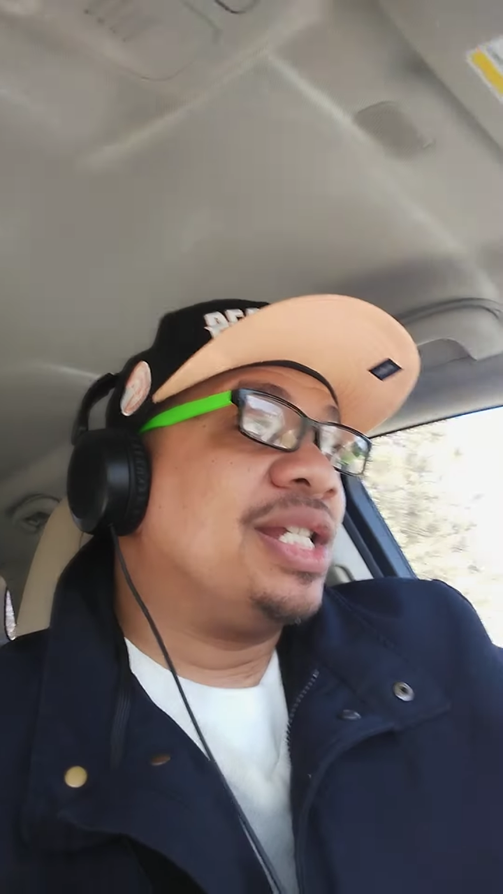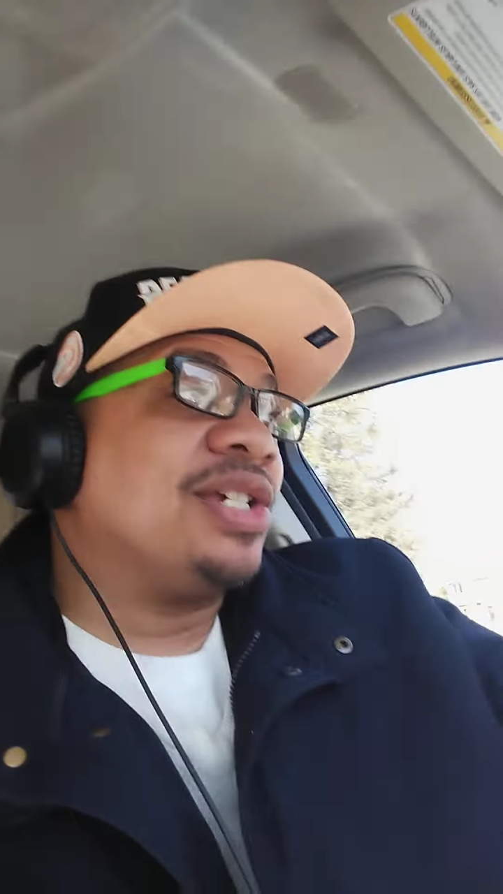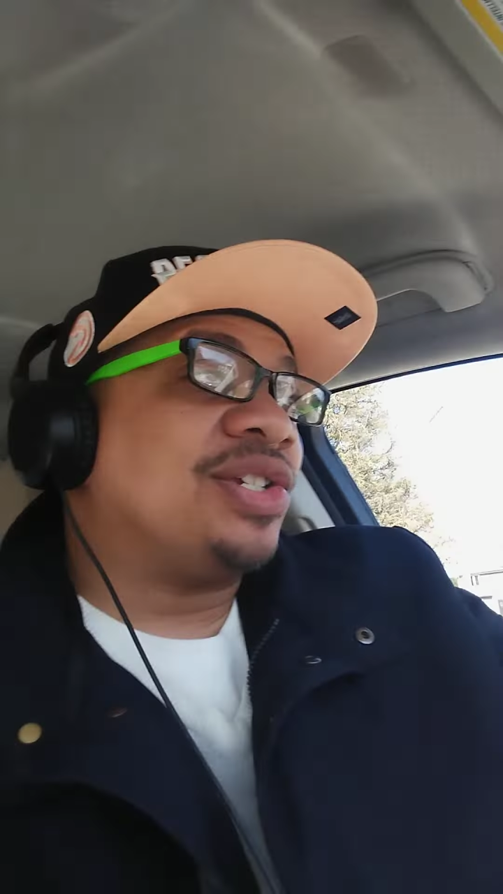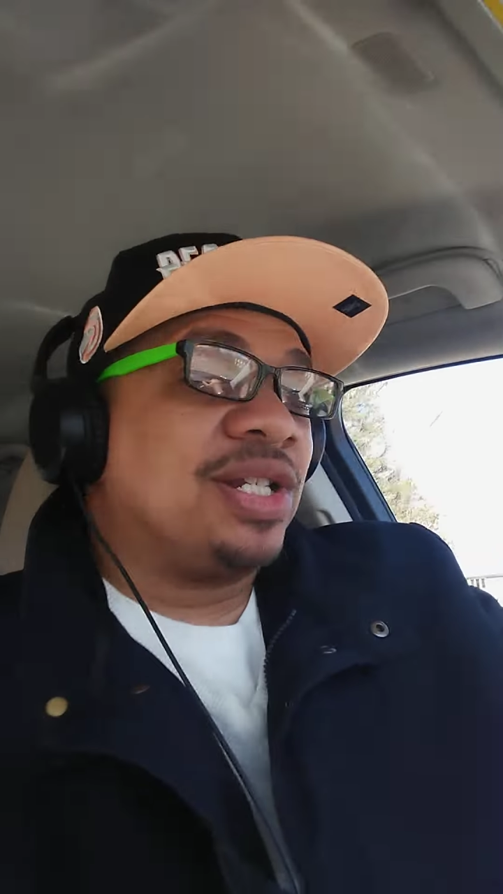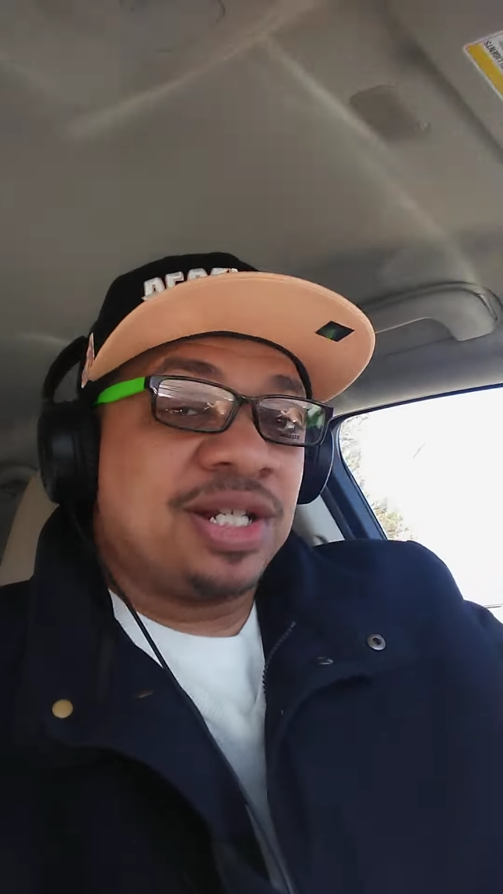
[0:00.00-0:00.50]

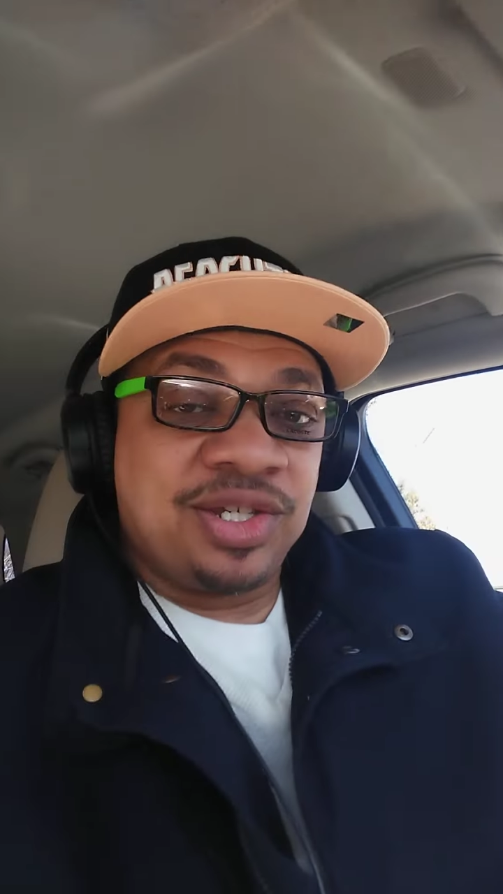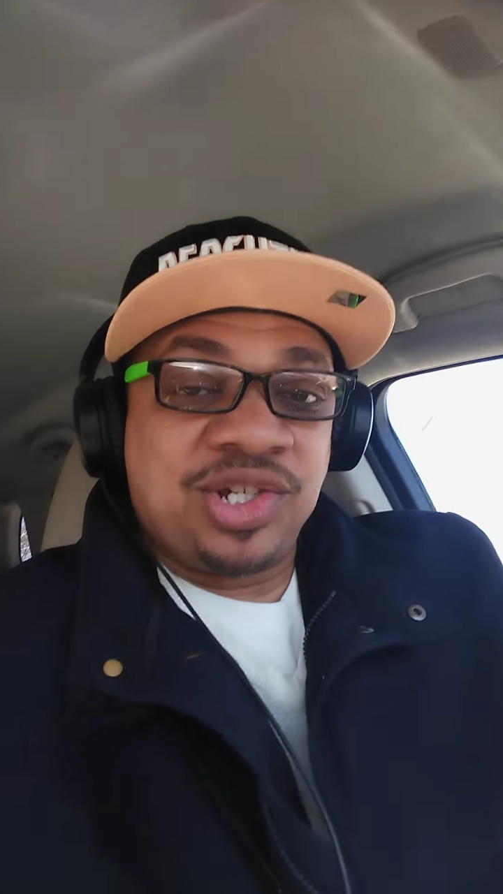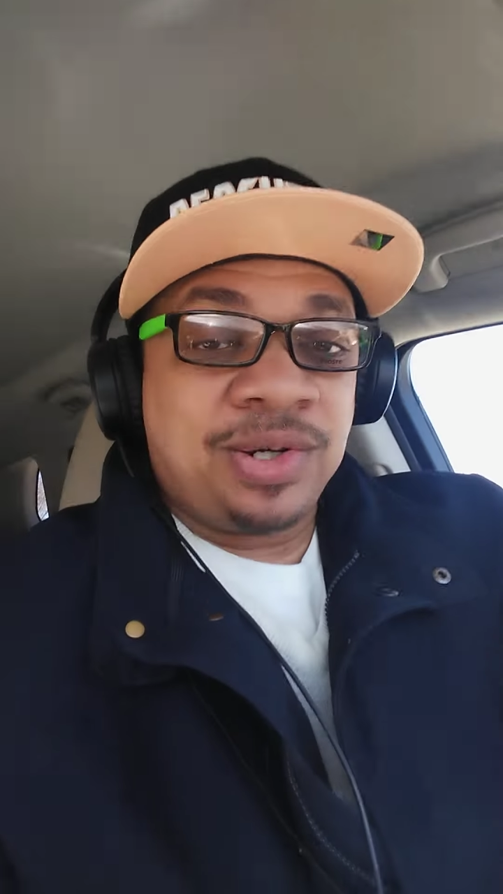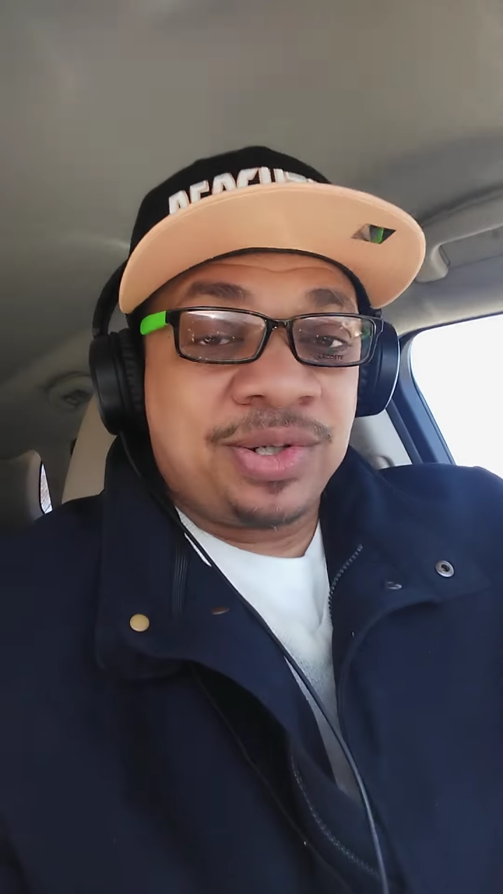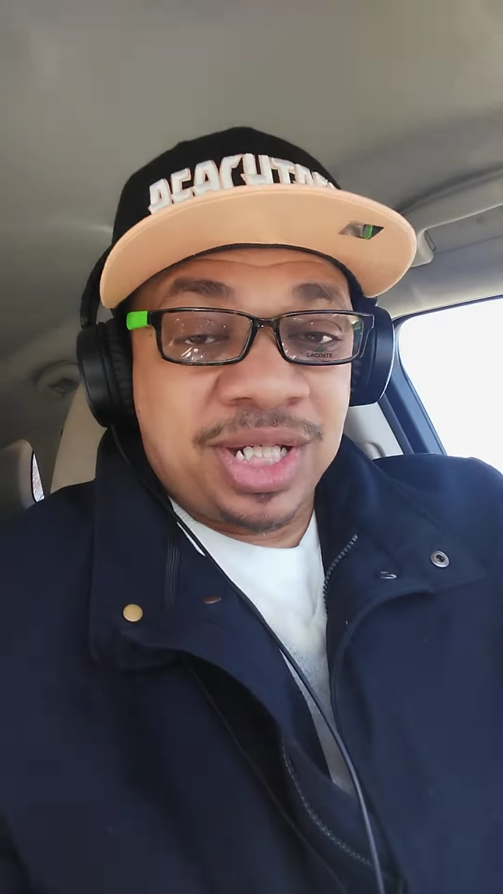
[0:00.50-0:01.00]
edition of the
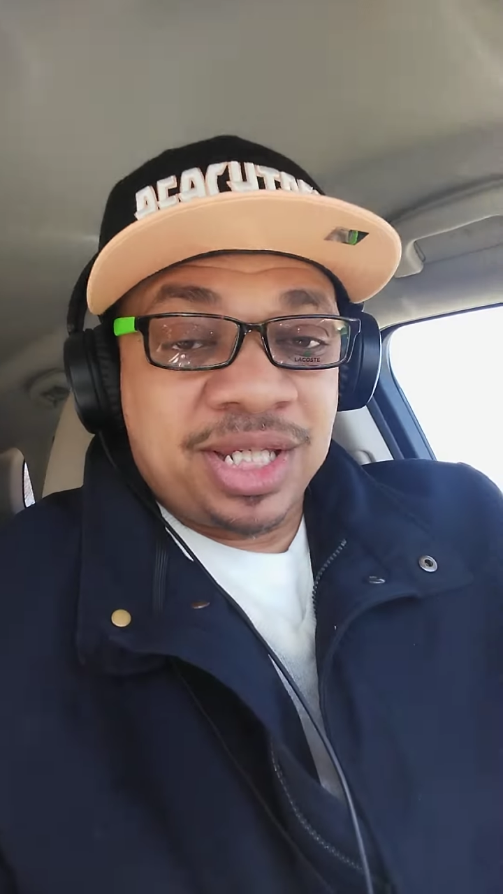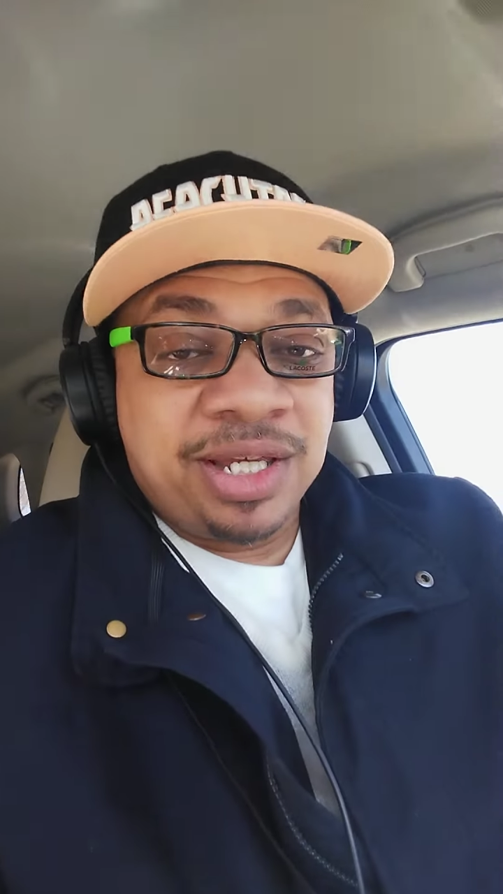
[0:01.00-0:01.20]
jerseys.